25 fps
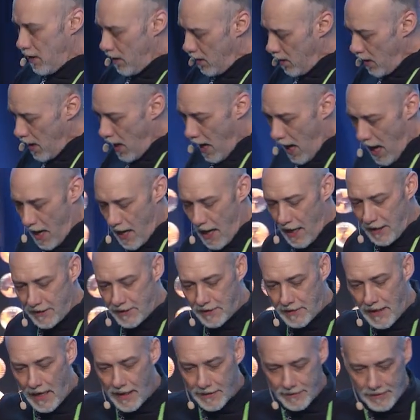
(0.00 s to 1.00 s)
And I
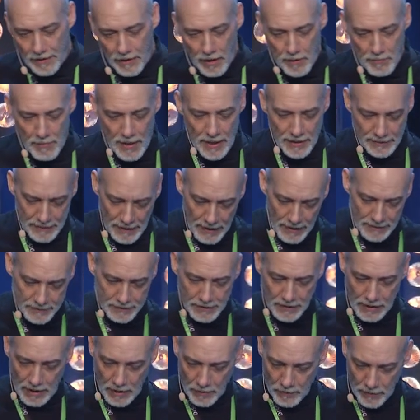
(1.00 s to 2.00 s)
sat there at my desk and
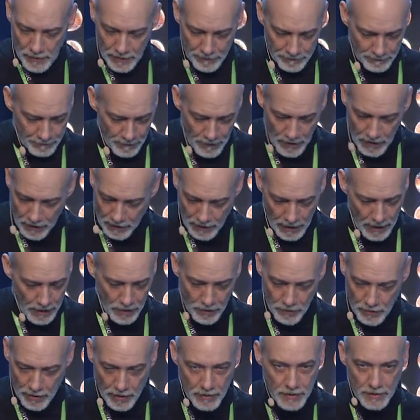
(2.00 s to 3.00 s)
I went, fuck, I don't
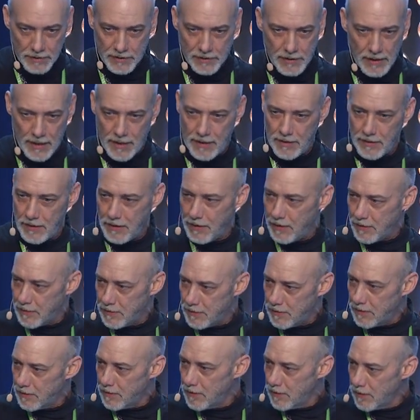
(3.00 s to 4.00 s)
understand this.
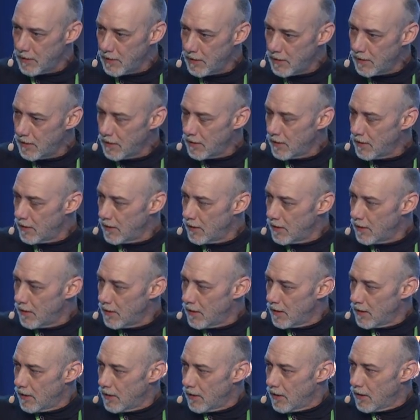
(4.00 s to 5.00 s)

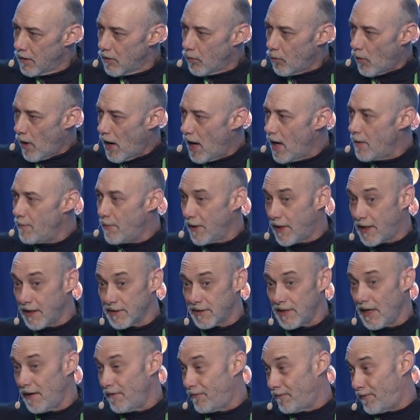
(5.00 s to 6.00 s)
Why? Because I
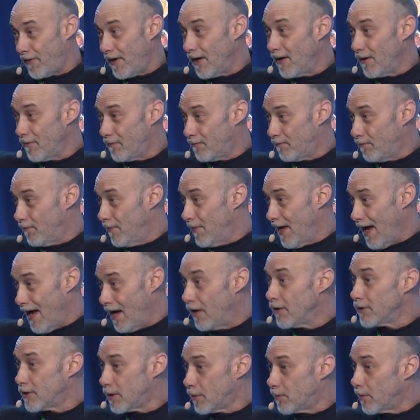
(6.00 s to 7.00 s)
failed
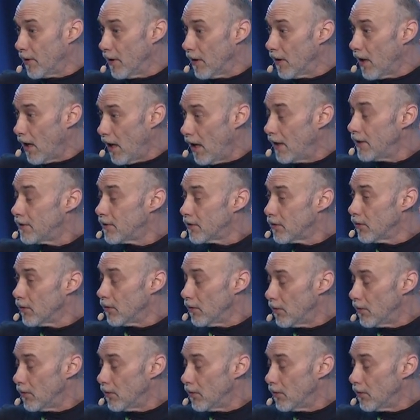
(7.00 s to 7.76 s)
algebra in high school.